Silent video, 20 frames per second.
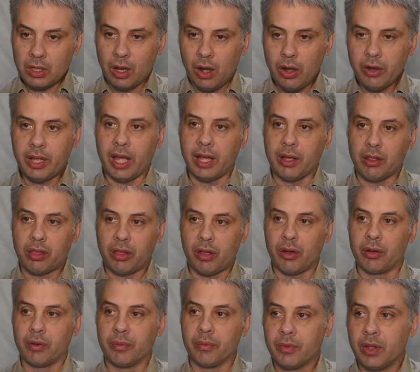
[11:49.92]
Okay,
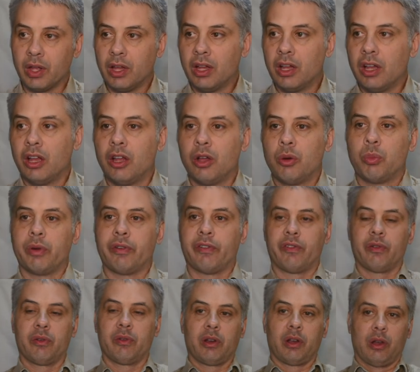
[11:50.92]
so
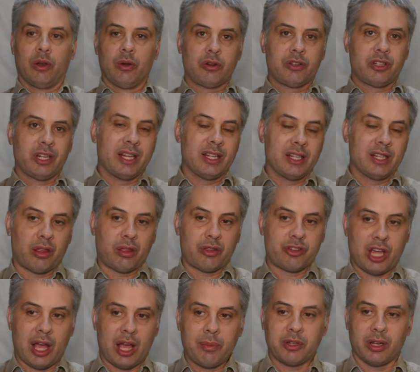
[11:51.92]
we've looked in this
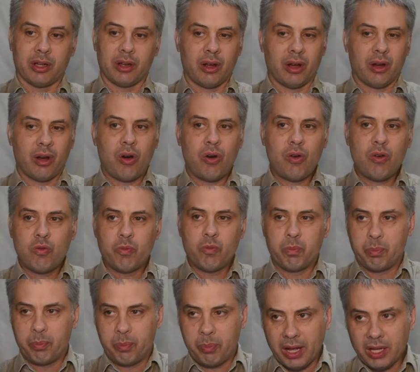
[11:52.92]
chapter at a whole
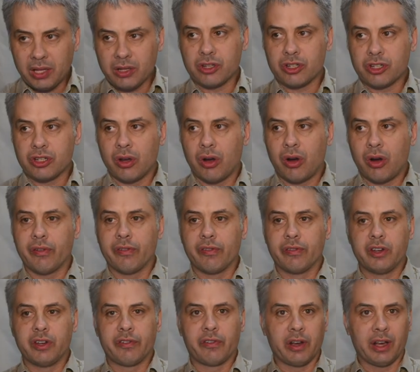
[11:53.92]
bunch of
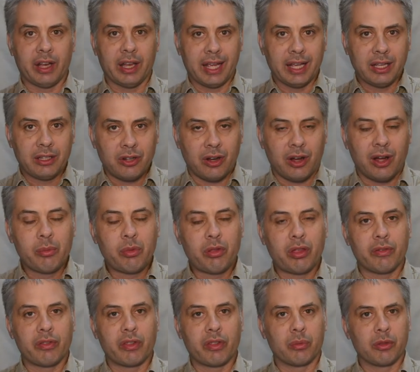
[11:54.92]
different link types,
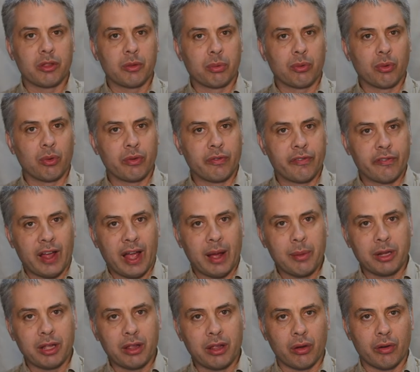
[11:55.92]
of the broad
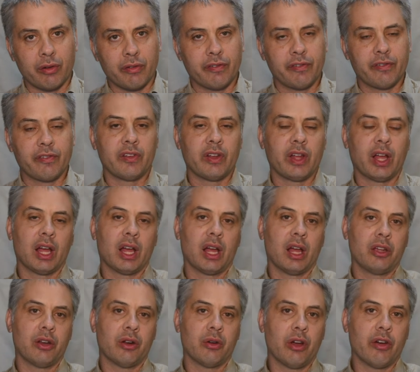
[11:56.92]
families of
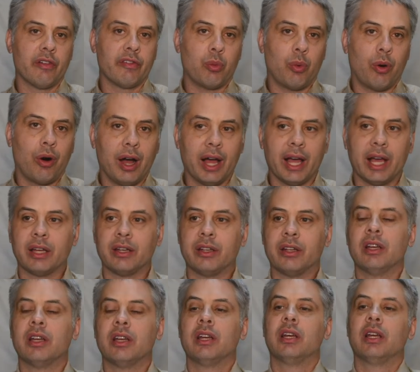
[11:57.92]
of wired
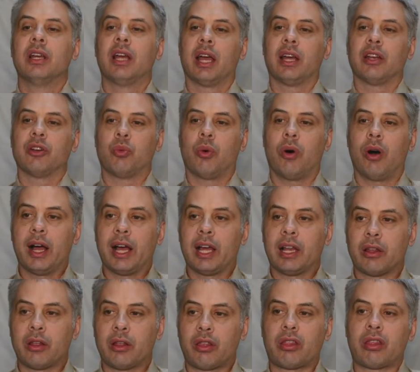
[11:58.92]
and
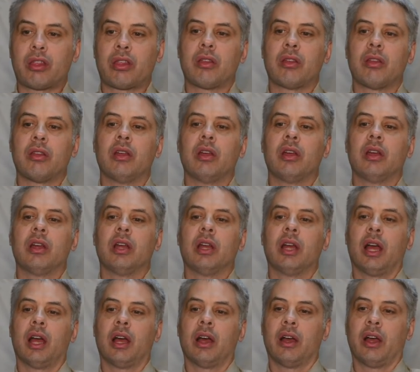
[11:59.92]
wireless,
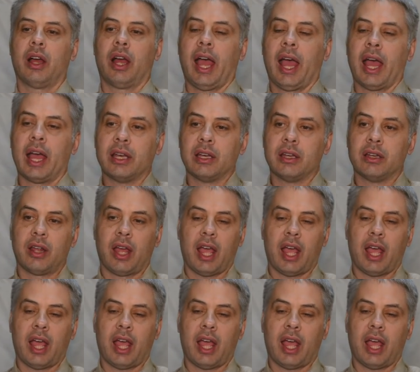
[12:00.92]
and